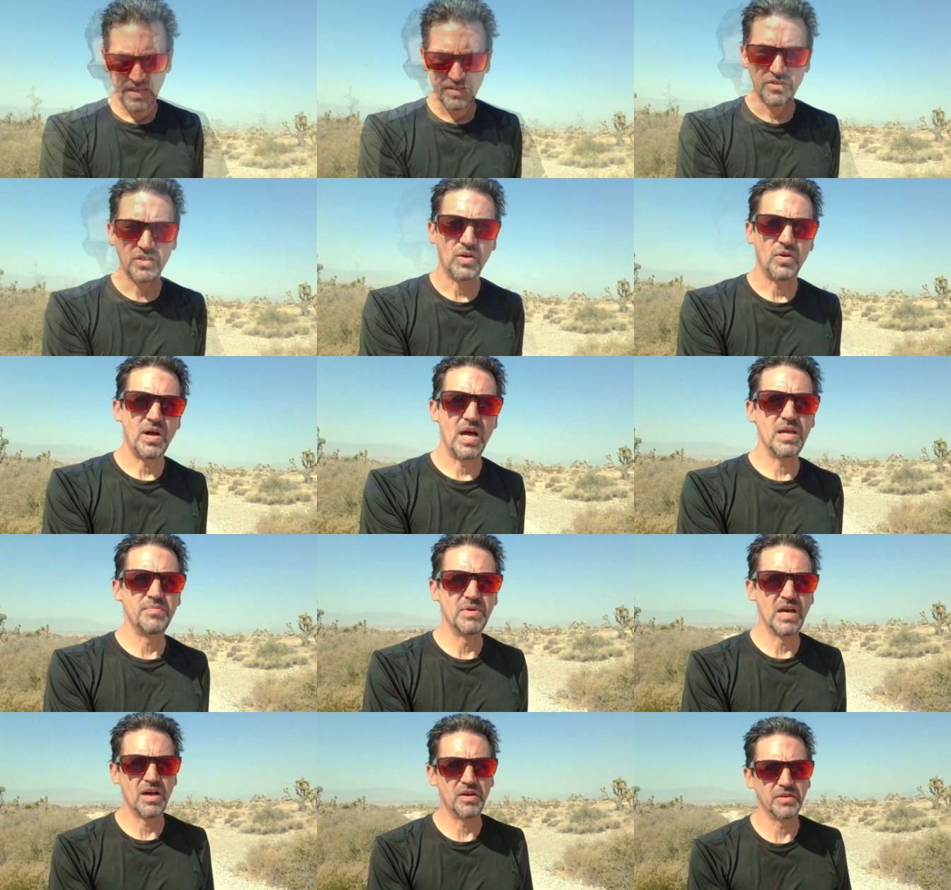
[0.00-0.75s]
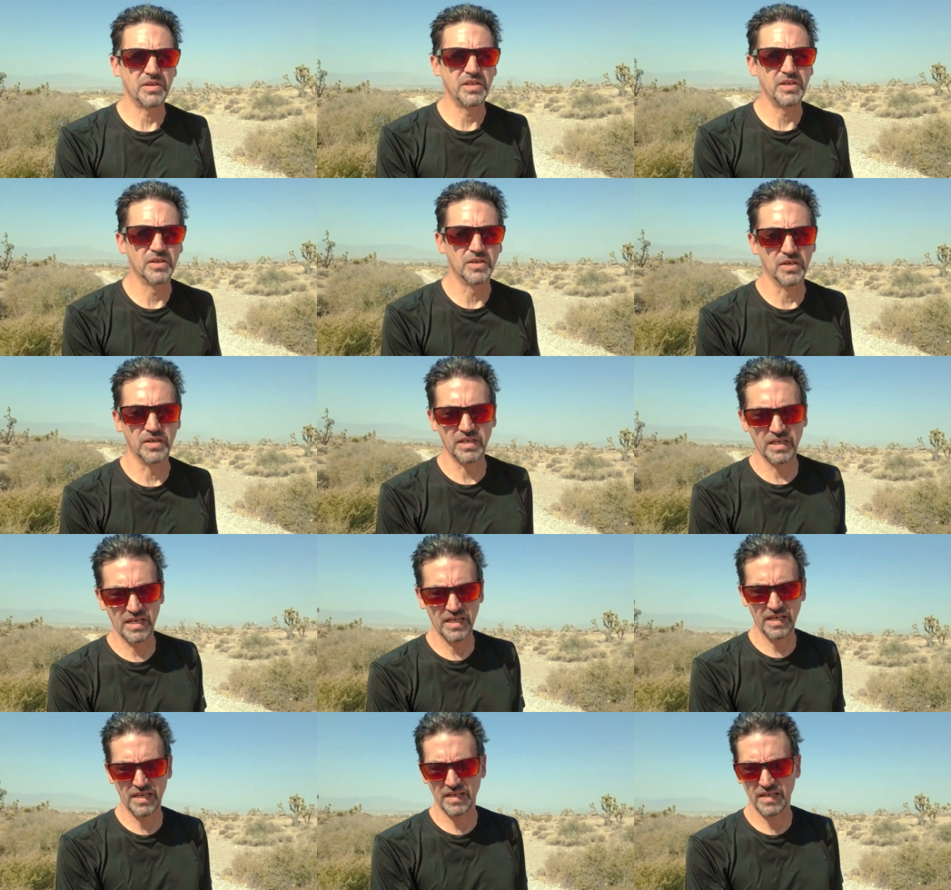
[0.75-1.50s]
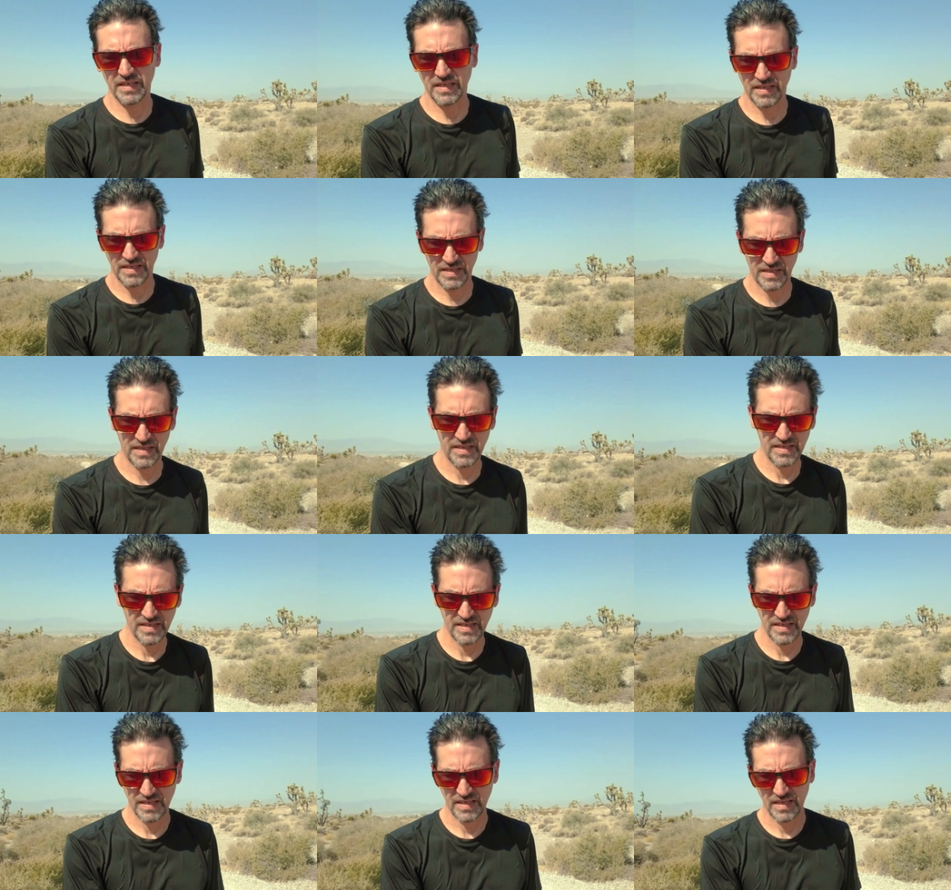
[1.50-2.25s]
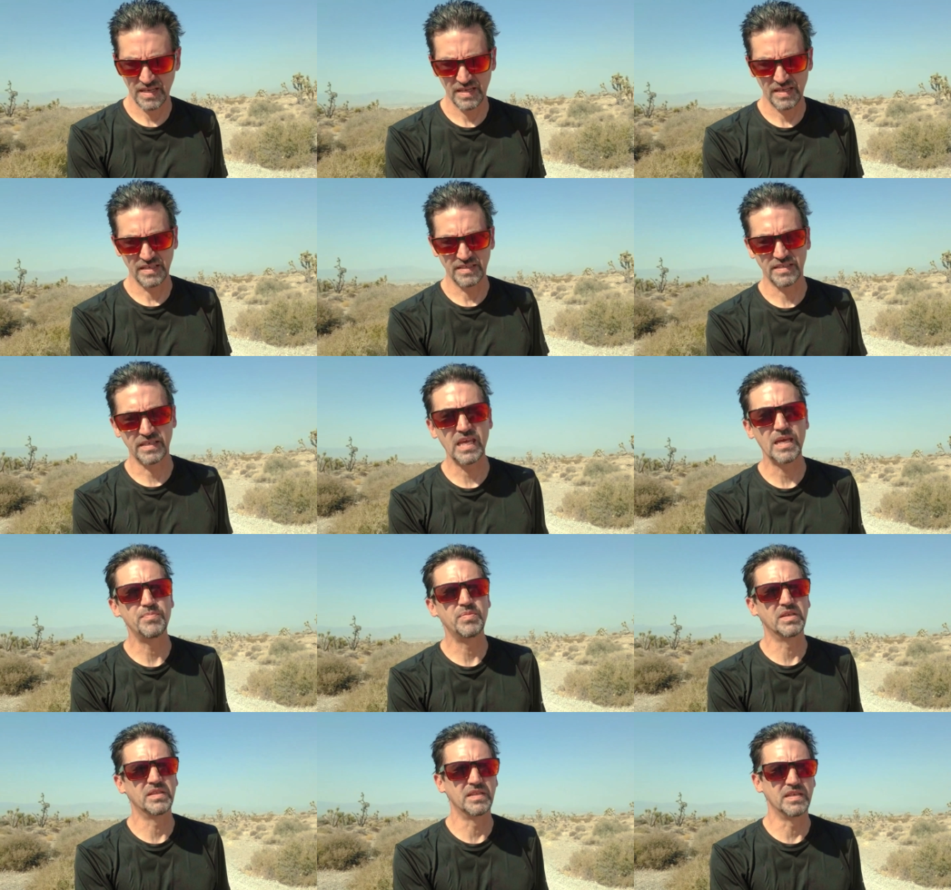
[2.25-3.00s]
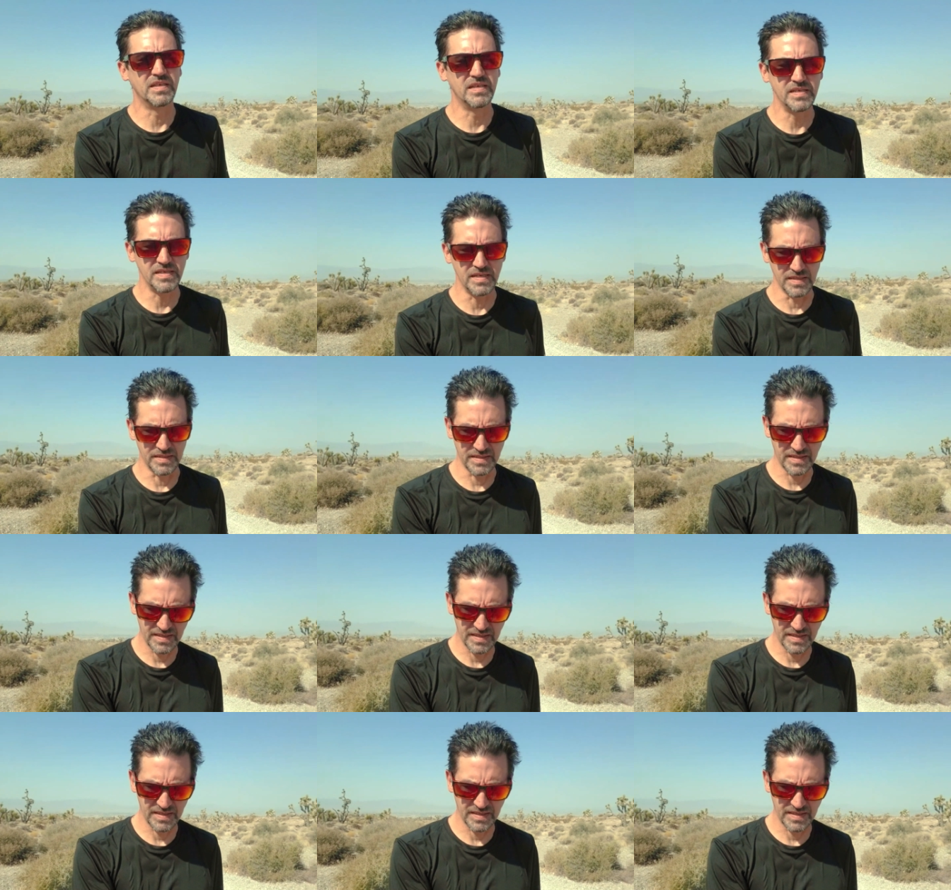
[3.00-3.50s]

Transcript: So I'm out here escaping the heat.